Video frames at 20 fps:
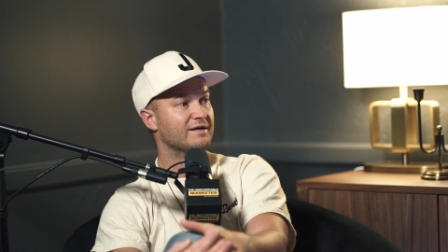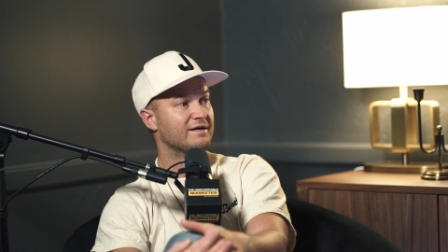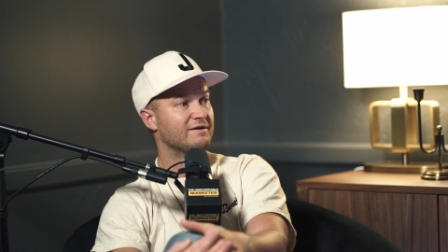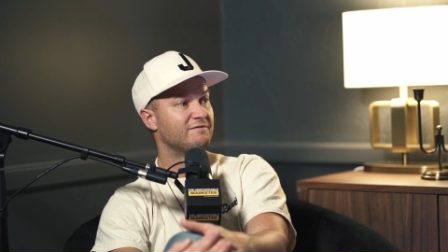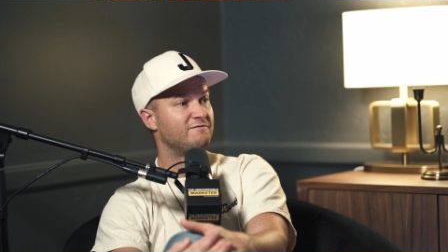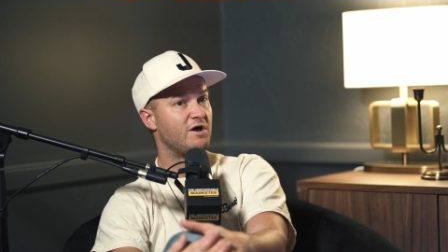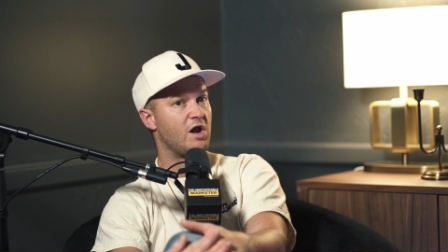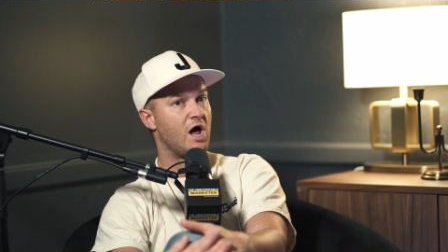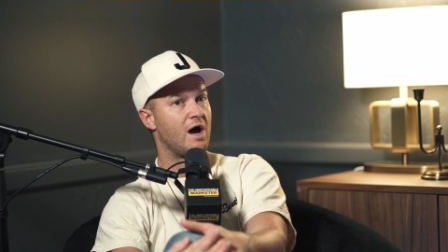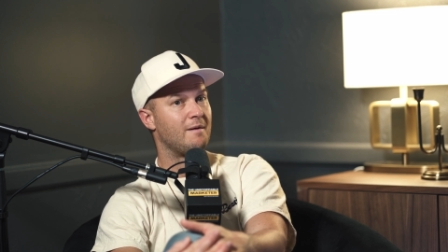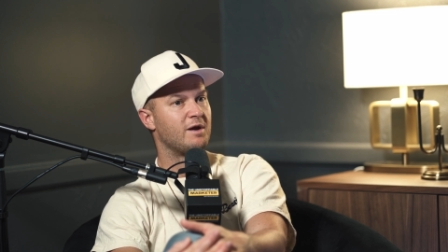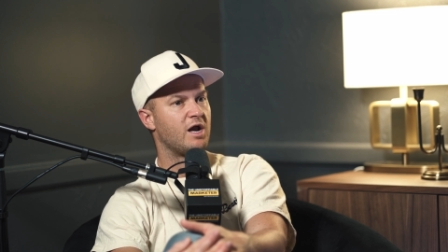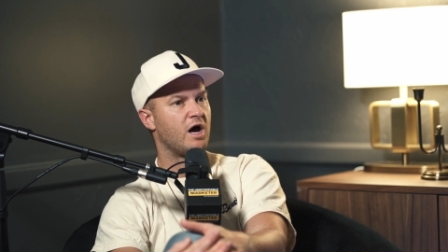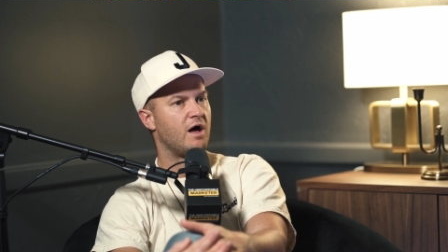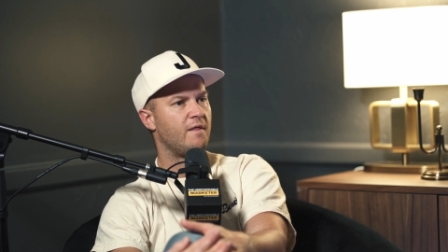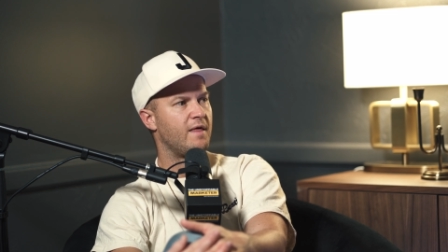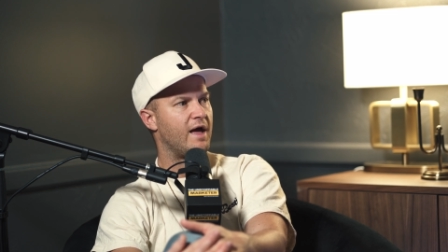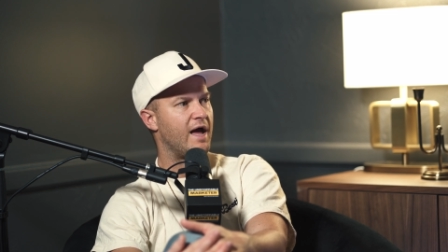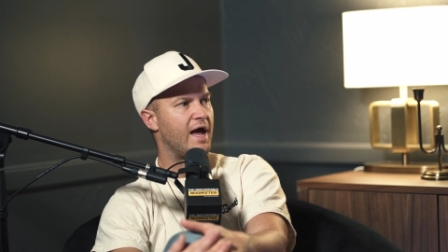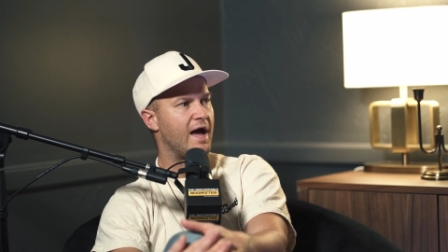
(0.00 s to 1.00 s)

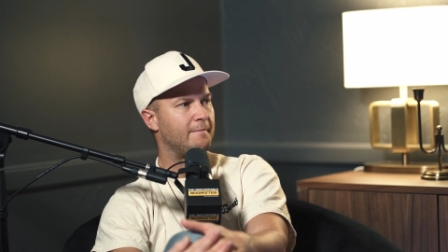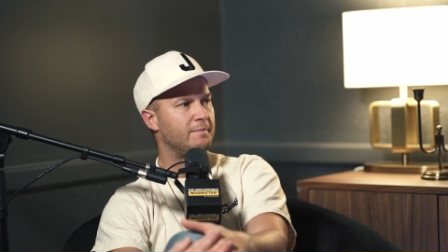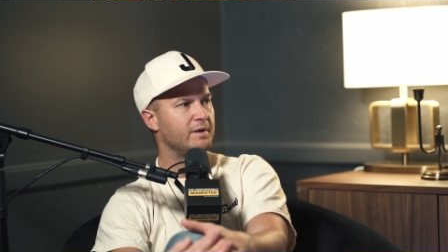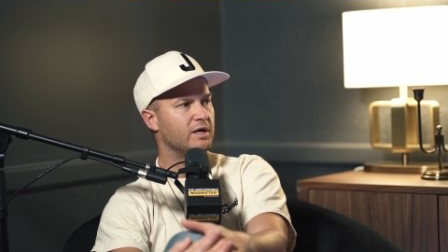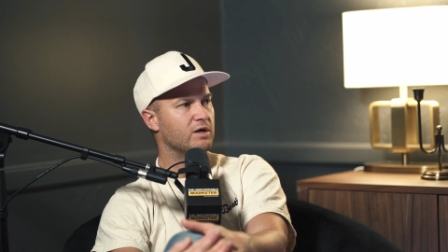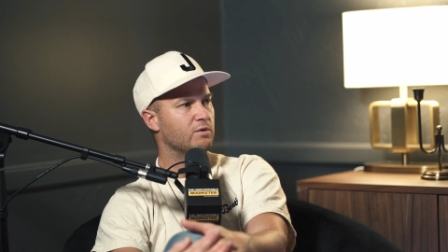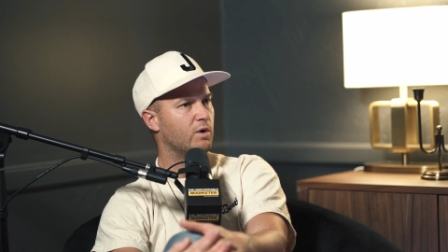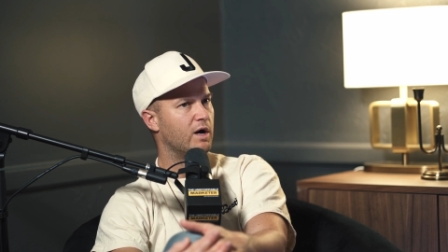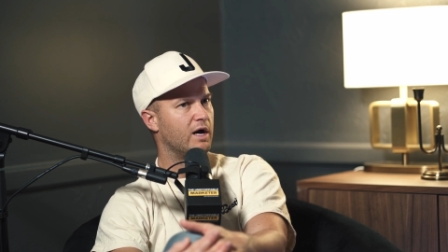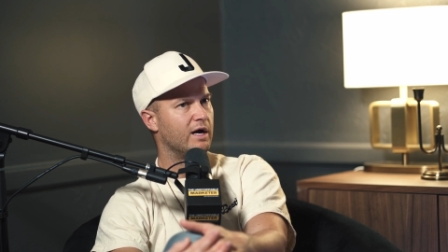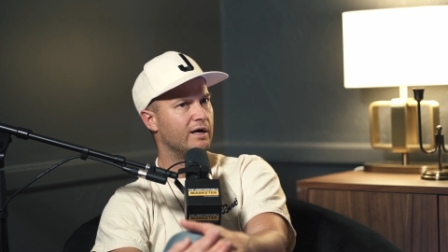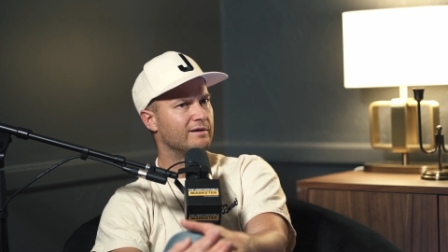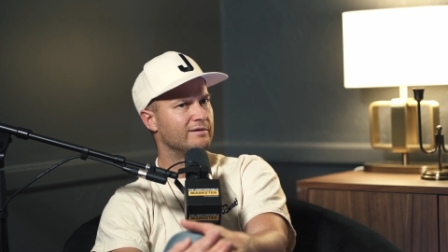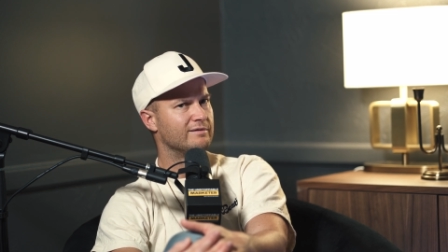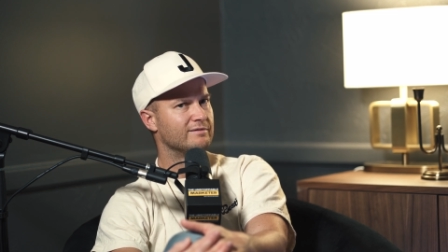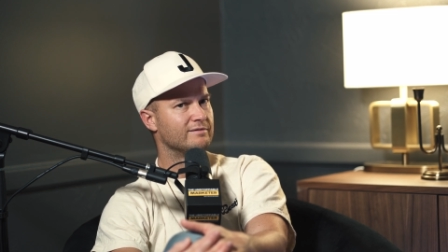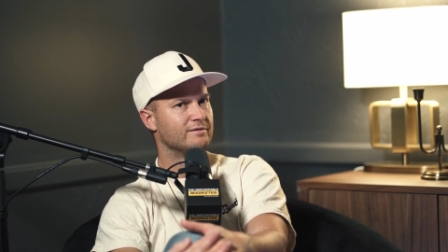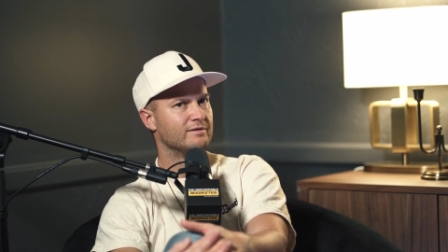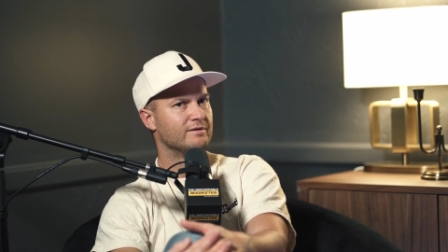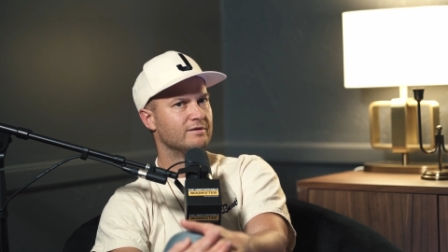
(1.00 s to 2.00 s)
phenomenon that happened,
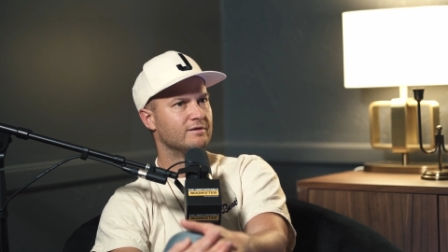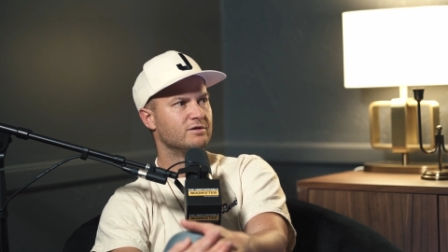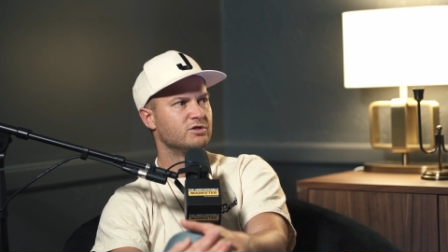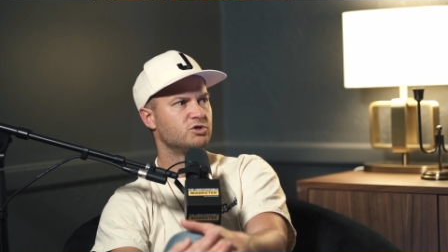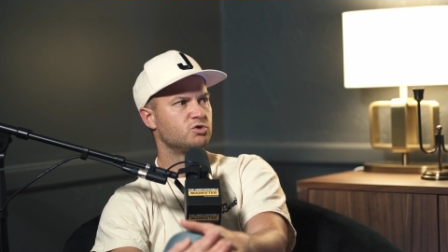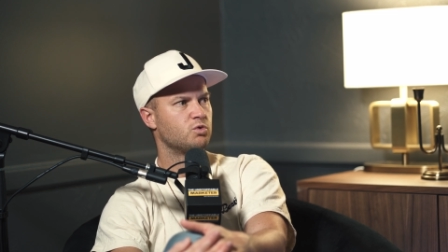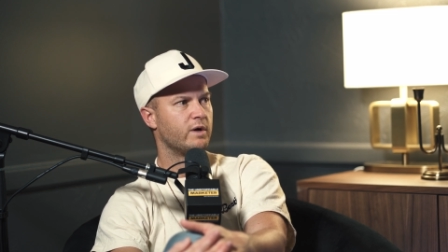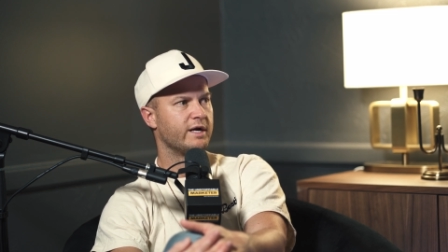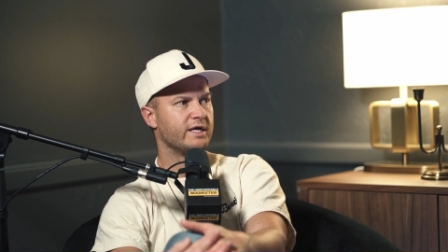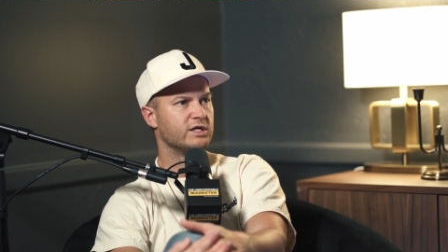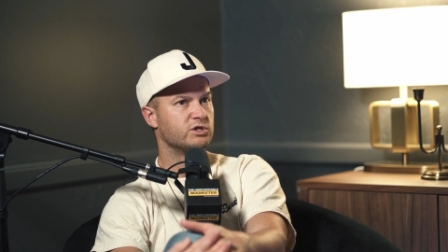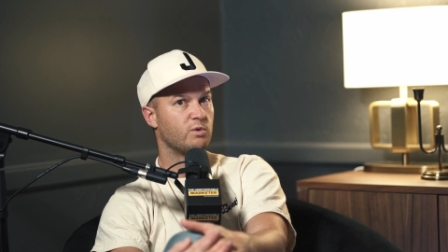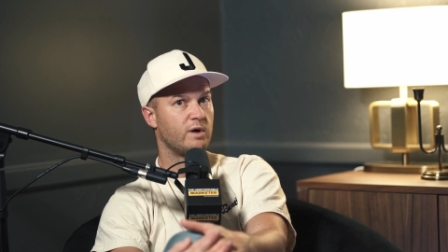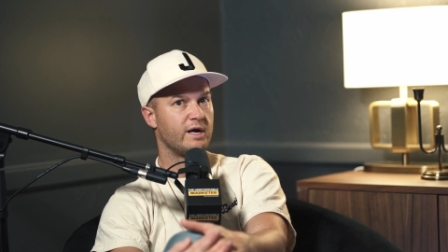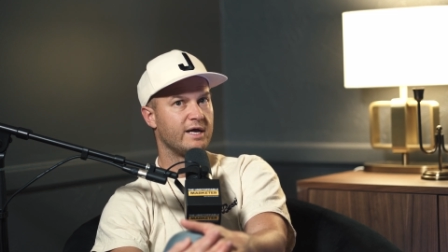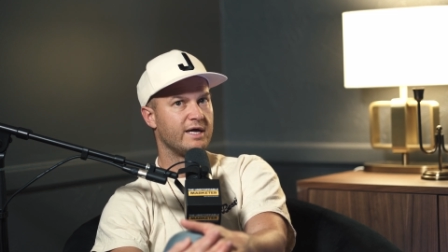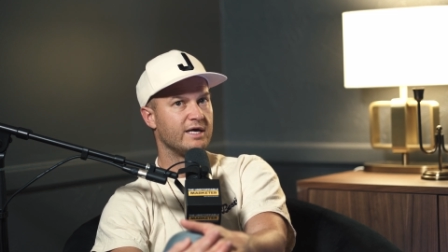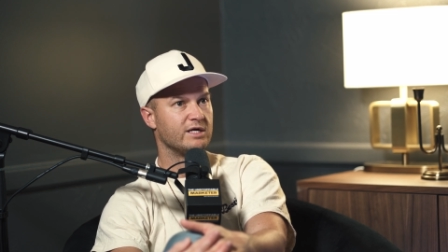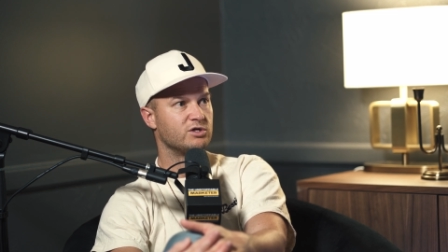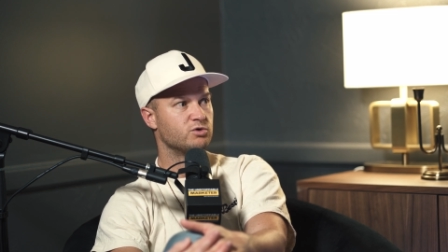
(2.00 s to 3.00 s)
2020,